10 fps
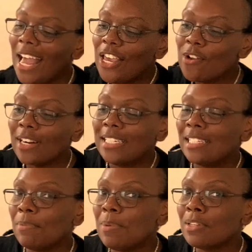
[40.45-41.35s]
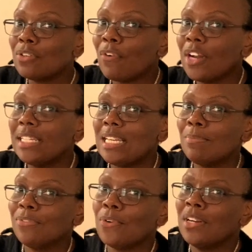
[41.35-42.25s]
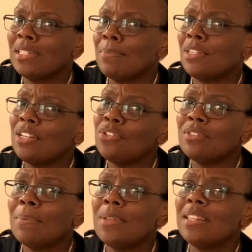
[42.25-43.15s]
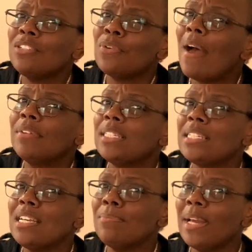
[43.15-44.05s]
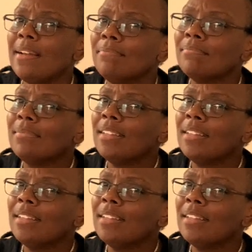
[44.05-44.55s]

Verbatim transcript: You're gonna see some of these pieces you've already seen before, some of these, some of these things you haven't seen, but